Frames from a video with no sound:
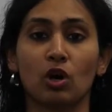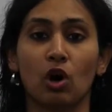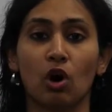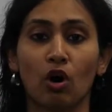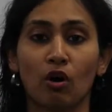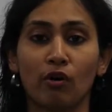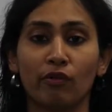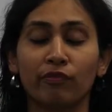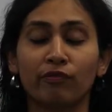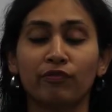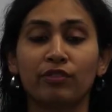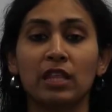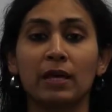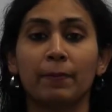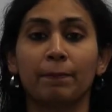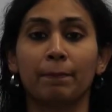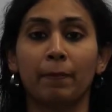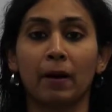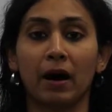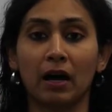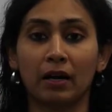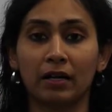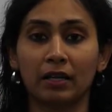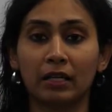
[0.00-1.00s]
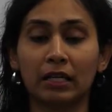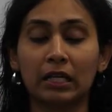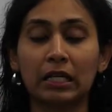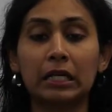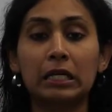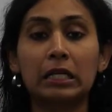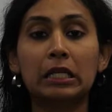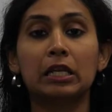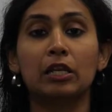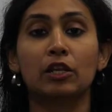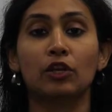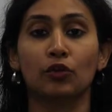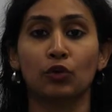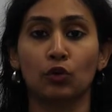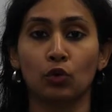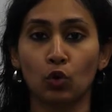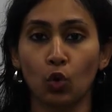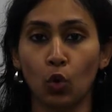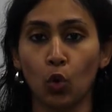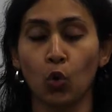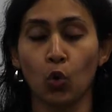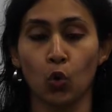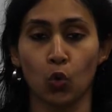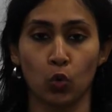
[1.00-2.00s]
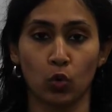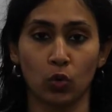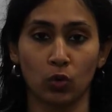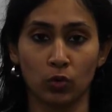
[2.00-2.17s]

of the particle no.